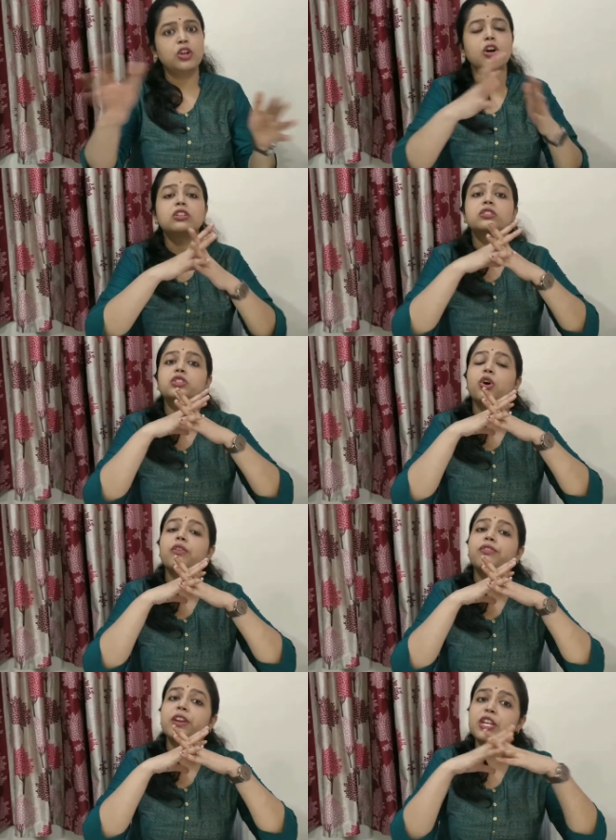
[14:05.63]
lots
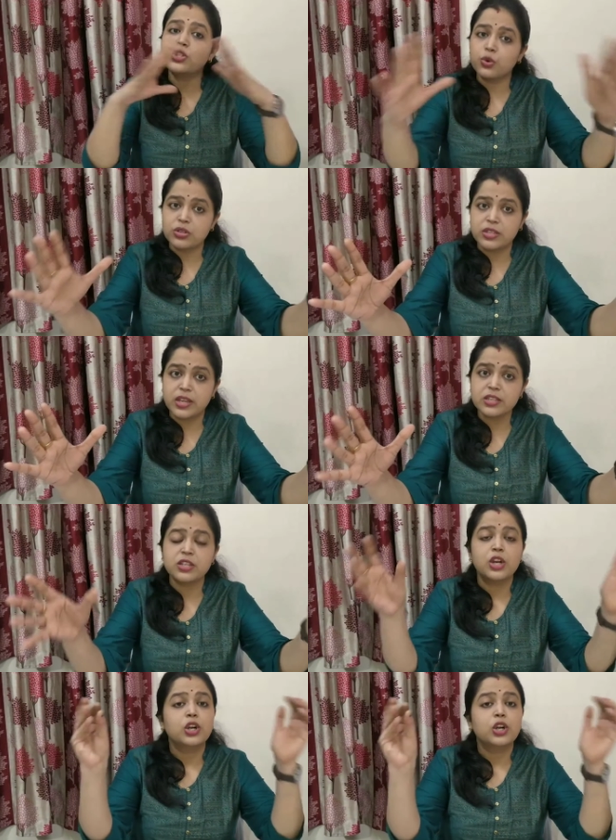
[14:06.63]
of resources